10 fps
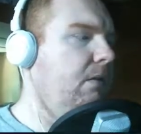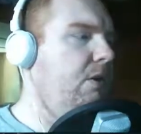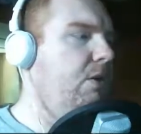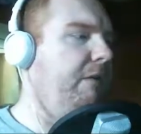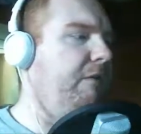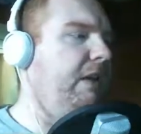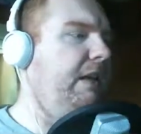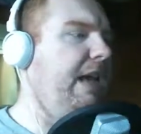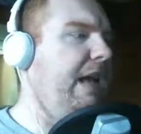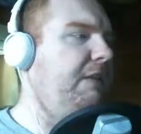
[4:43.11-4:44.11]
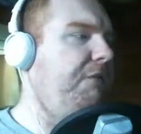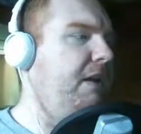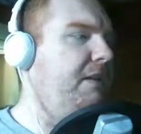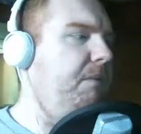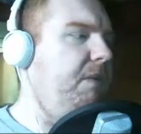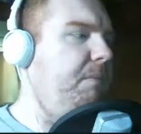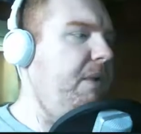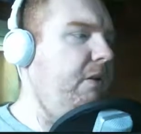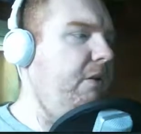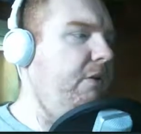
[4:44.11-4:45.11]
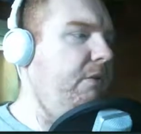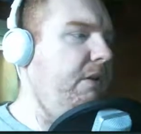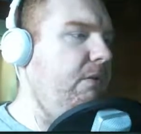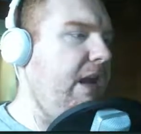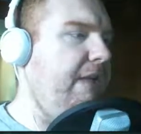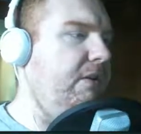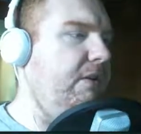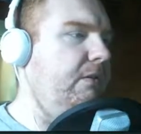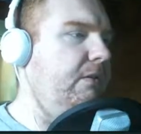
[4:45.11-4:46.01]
You have got to find something better to do with your life, dude.